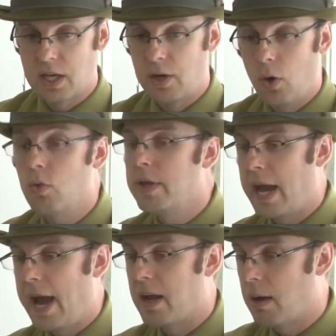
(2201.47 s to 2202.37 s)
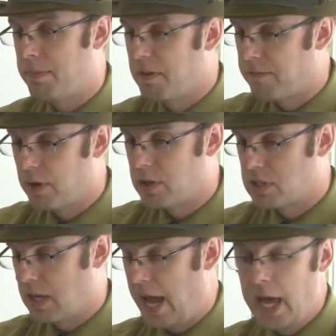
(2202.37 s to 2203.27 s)
can only add up the
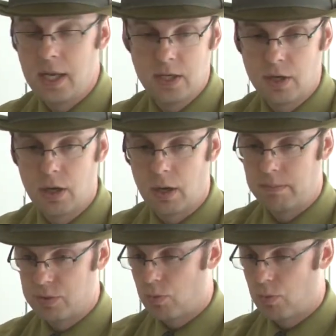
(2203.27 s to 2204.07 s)
first n terms,